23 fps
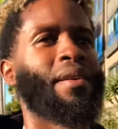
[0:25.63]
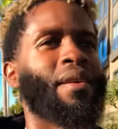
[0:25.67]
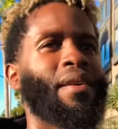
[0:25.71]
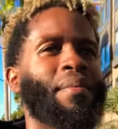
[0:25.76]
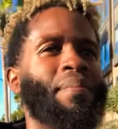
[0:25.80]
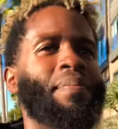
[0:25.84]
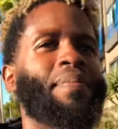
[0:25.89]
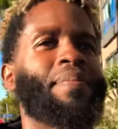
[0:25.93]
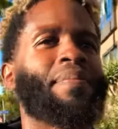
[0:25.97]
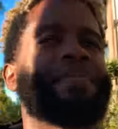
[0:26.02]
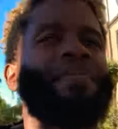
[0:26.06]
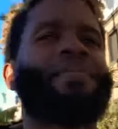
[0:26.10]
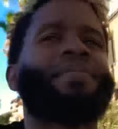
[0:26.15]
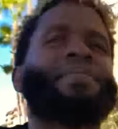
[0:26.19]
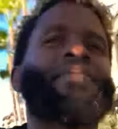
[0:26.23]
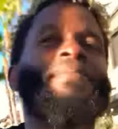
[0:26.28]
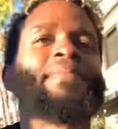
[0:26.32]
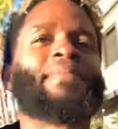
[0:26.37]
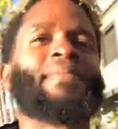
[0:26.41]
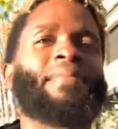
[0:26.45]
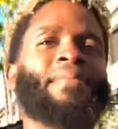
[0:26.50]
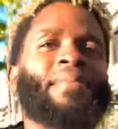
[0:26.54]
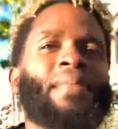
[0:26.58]
um,
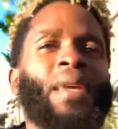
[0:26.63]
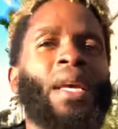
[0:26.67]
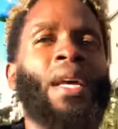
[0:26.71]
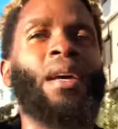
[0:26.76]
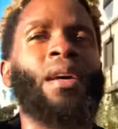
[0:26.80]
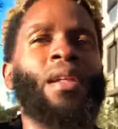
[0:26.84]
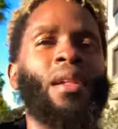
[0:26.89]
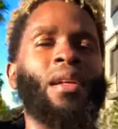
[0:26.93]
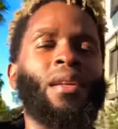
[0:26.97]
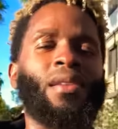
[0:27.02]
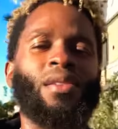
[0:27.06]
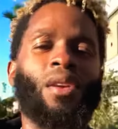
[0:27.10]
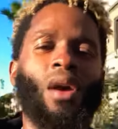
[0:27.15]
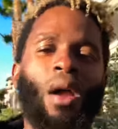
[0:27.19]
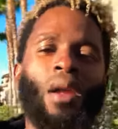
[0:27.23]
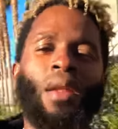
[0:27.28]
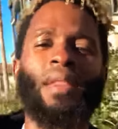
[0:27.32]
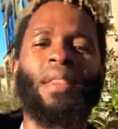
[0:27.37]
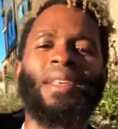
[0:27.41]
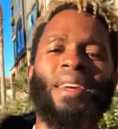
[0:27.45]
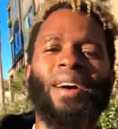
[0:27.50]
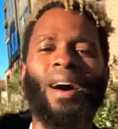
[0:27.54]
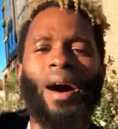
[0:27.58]
let's
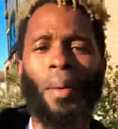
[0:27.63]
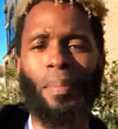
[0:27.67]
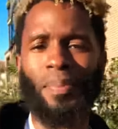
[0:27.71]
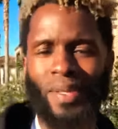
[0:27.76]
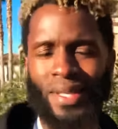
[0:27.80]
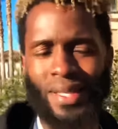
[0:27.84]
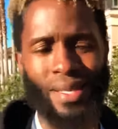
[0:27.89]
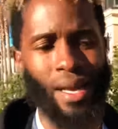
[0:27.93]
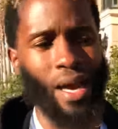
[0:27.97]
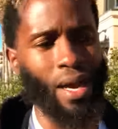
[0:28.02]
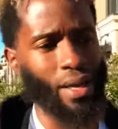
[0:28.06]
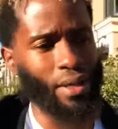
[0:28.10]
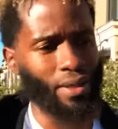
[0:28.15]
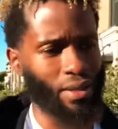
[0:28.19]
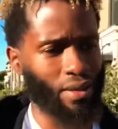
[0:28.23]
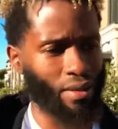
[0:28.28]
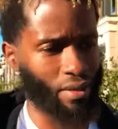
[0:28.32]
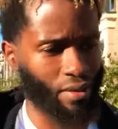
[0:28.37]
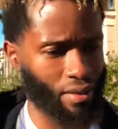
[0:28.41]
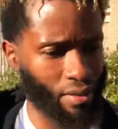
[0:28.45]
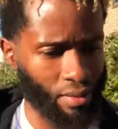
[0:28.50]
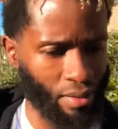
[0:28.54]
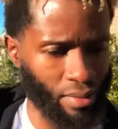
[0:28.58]
call it the upside
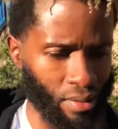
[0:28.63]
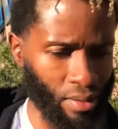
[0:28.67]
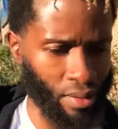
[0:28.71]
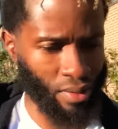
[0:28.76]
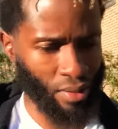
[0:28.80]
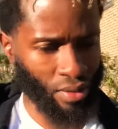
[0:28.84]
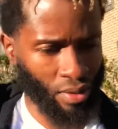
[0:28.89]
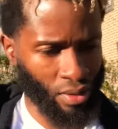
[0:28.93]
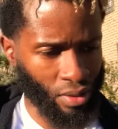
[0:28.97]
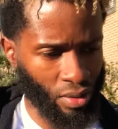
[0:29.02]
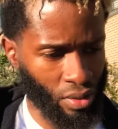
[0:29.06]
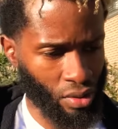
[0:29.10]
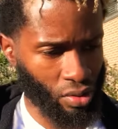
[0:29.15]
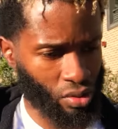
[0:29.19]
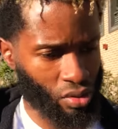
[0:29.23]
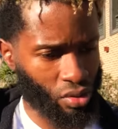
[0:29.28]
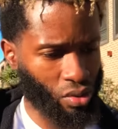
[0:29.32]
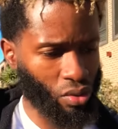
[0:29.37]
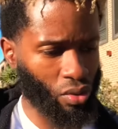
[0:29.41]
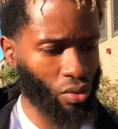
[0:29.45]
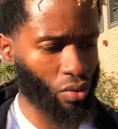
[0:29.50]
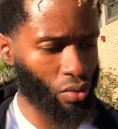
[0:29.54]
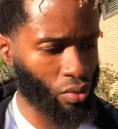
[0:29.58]

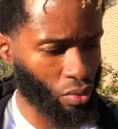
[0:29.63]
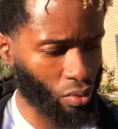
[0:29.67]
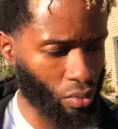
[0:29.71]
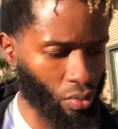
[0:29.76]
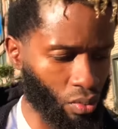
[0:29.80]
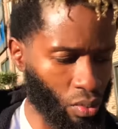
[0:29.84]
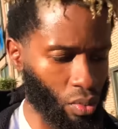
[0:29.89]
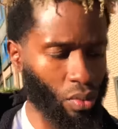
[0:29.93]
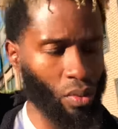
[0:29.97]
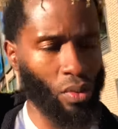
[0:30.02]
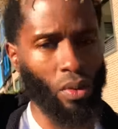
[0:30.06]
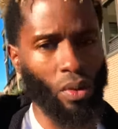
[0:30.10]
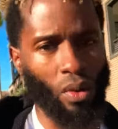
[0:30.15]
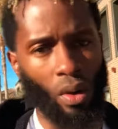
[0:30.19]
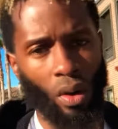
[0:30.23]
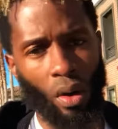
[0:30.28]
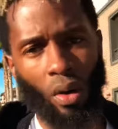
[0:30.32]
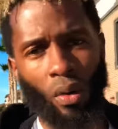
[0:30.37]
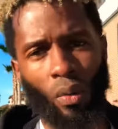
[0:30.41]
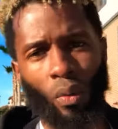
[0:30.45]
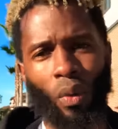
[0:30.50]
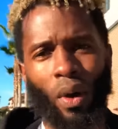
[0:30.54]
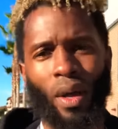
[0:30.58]
to
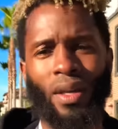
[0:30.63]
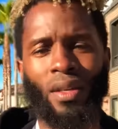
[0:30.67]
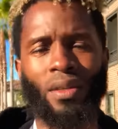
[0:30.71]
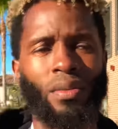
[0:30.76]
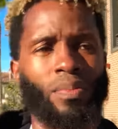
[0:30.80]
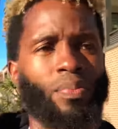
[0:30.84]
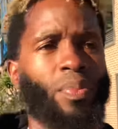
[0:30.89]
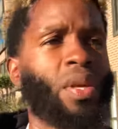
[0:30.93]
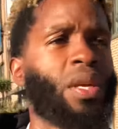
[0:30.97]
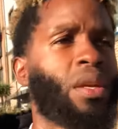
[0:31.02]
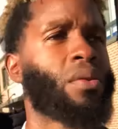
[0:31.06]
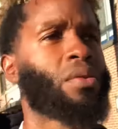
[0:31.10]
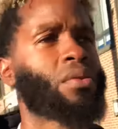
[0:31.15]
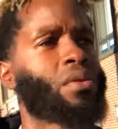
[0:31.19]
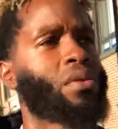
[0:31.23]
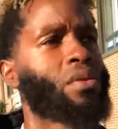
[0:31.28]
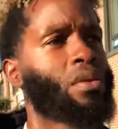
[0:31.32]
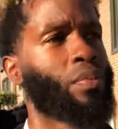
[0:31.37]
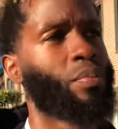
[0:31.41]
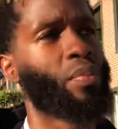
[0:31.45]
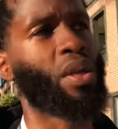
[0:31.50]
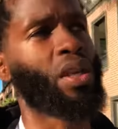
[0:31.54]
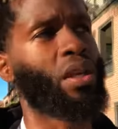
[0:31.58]
what
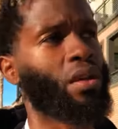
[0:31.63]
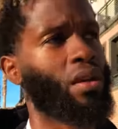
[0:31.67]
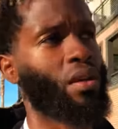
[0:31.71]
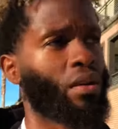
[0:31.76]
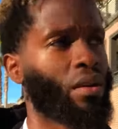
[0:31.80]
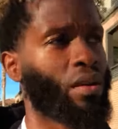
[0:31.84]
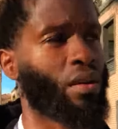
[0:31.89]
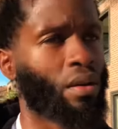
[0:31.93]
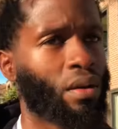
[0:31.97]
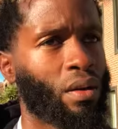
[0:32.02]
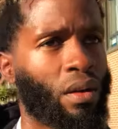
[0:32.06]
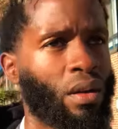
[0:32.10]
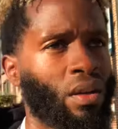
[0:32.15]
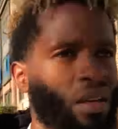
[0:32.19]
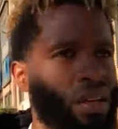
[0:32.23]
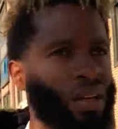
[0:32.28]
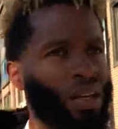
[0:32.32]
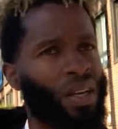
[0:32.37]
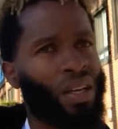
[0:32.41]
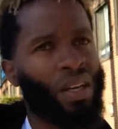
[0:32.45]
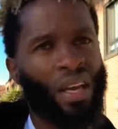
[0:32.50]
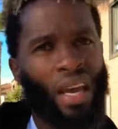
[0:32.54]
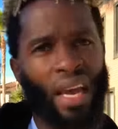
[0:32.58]
appears to be
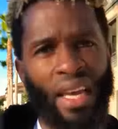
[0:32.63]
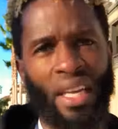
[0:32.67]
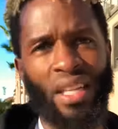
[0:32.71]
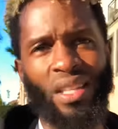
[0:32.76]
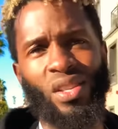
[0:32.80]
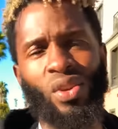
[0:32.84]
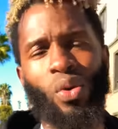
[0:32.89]
a